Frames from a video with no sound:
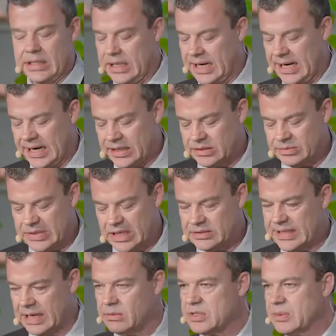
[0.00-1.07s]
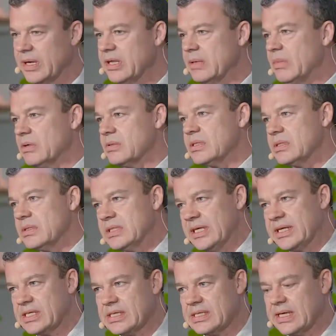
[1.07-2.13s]
That was one of the most
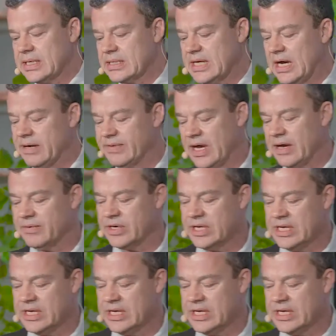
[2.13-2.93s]
delicious things I've ever